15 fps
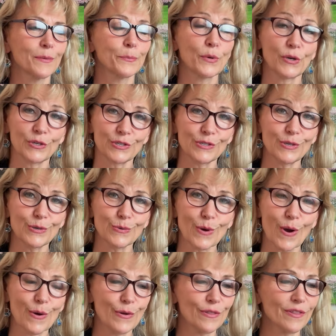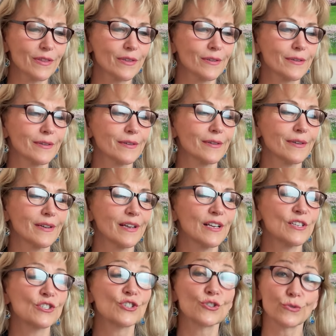personal growth,
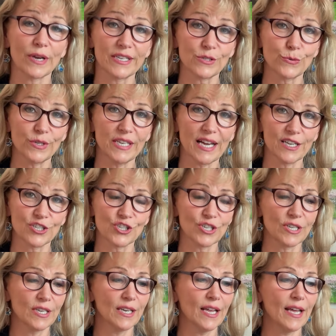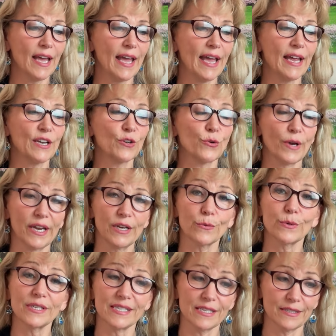stress reduction, and greater
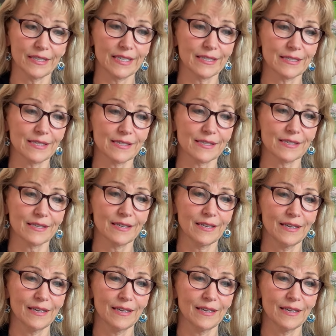resilience.